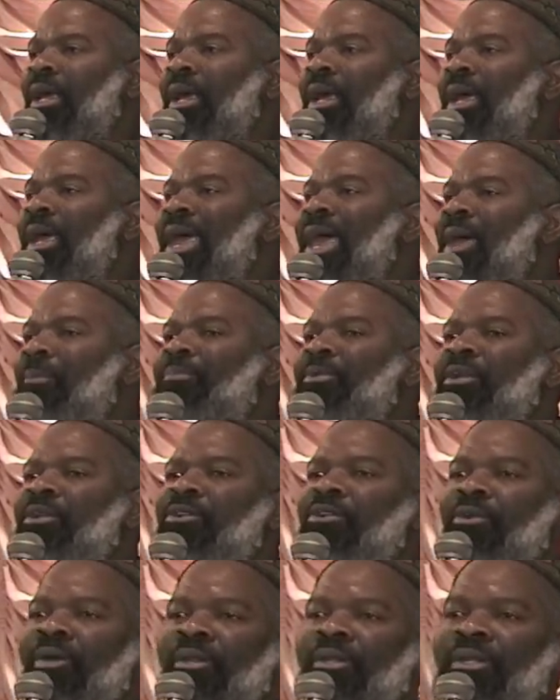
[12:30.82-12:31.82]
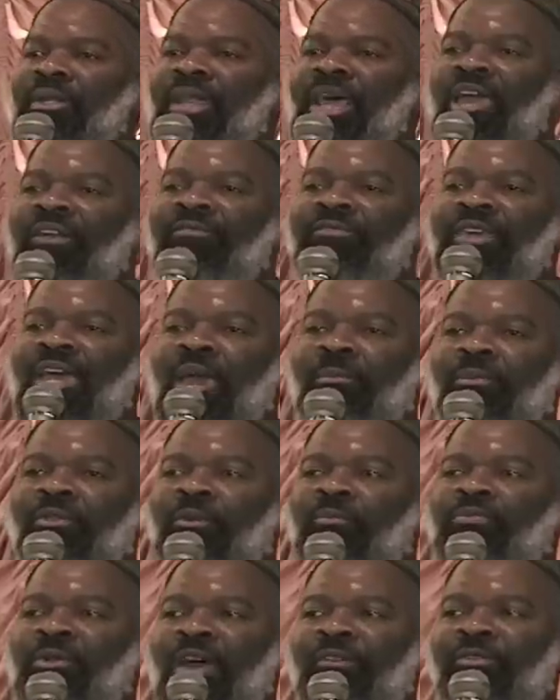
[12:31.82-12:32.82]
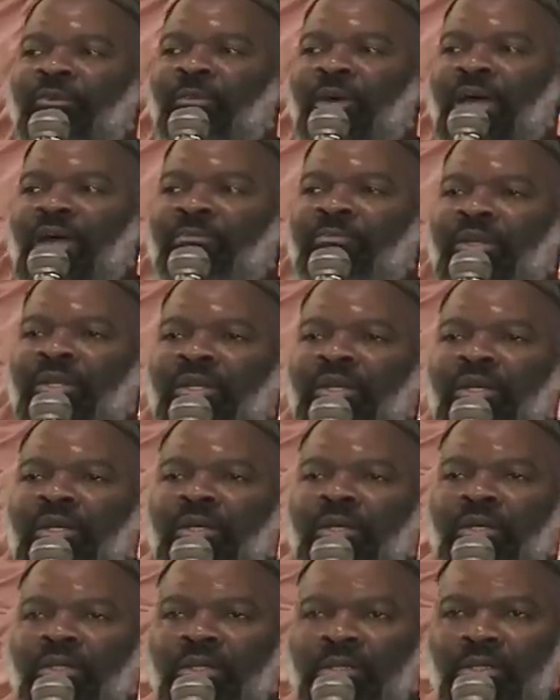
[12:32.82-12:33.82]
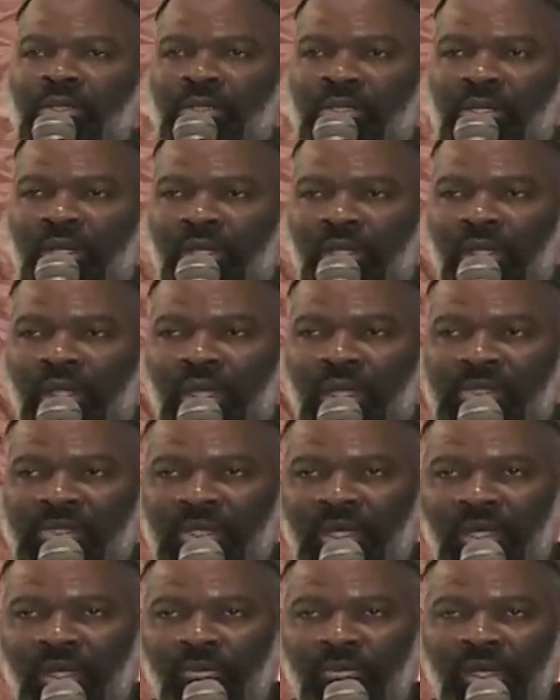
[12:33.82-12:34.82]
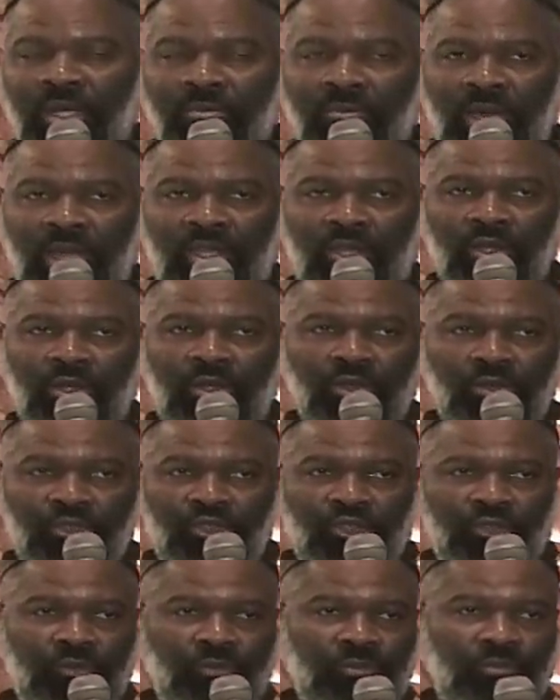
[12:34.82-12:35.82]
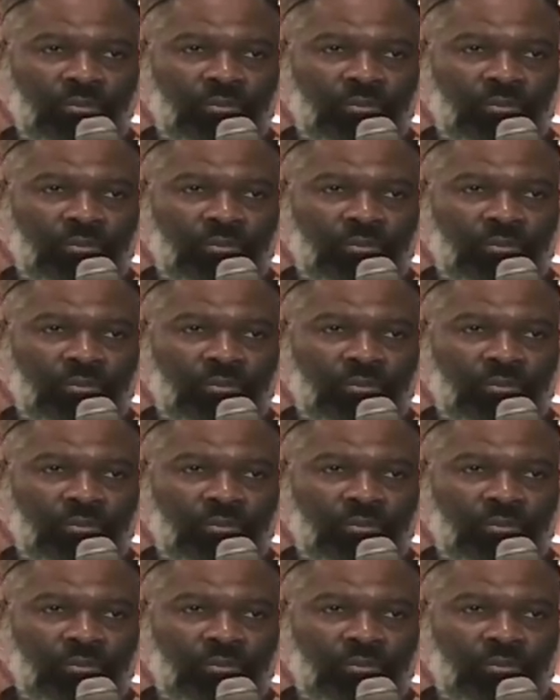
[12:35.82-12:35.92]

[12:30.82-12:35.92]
happened during the lifetime of the Prophet Muhammad Sallallahu Alaihi Wasallam in my conclusion.